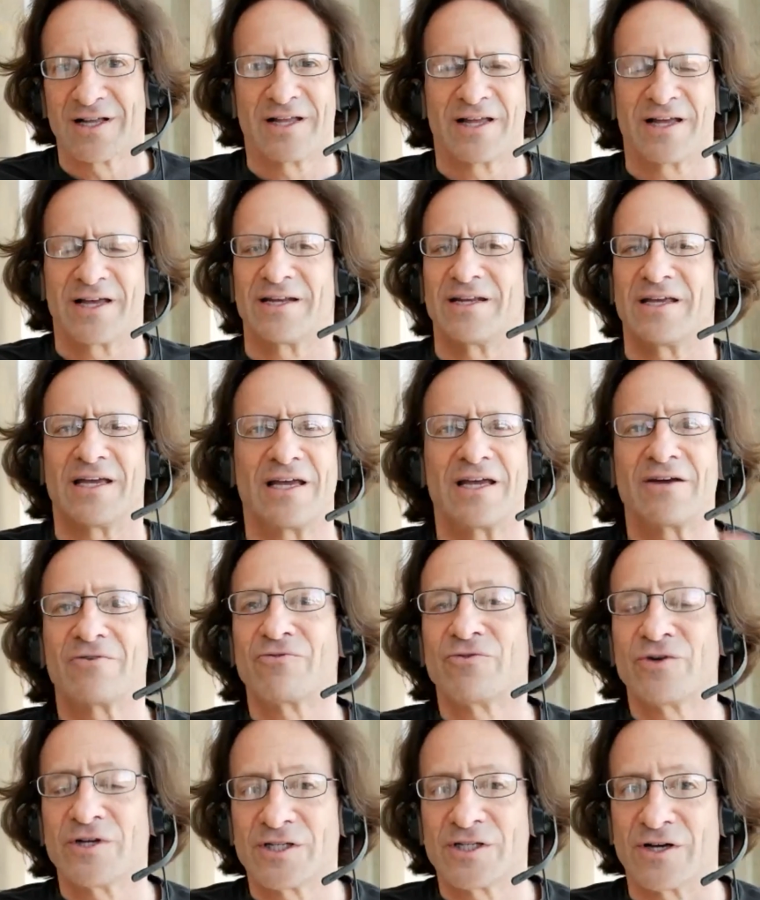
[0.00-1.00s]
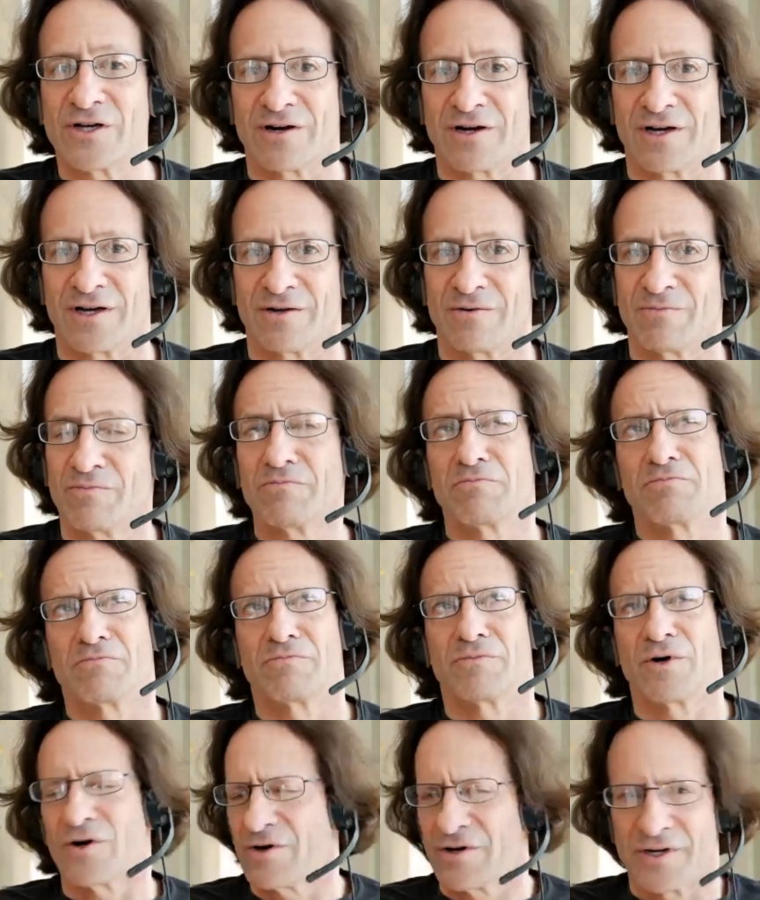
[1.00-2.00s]
and every time,
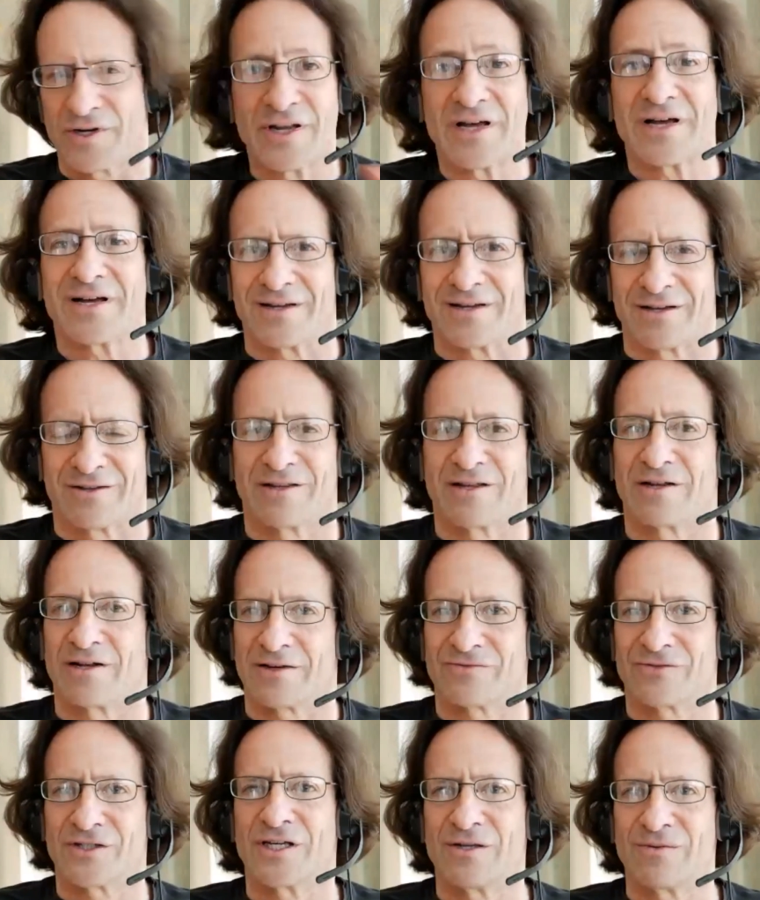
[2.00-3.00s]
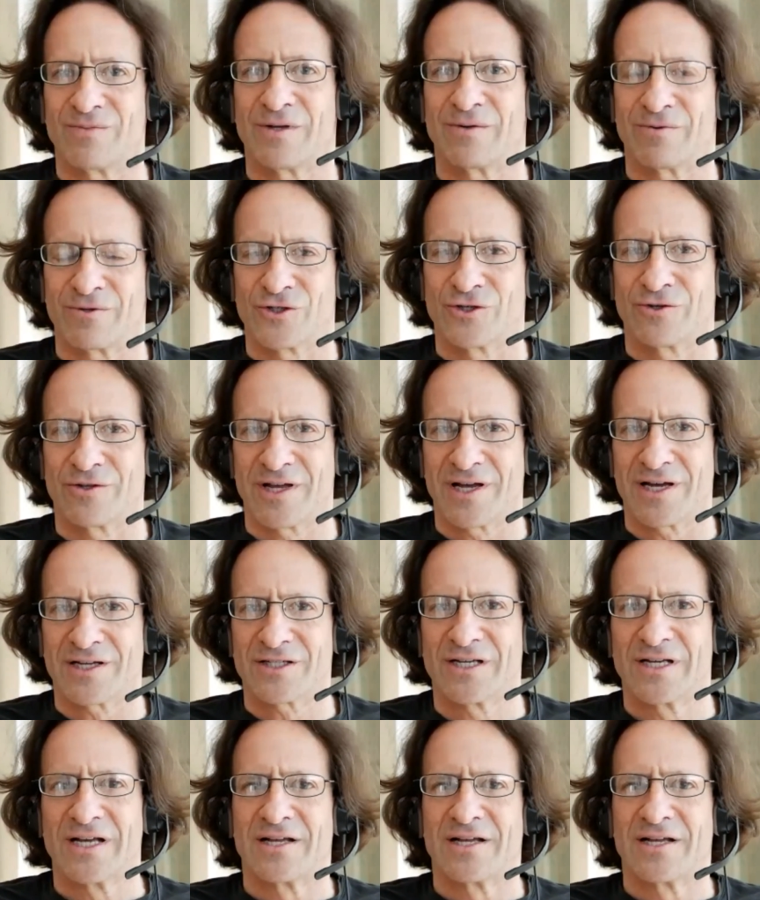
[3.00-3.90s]
bar none, that I've seen people do that,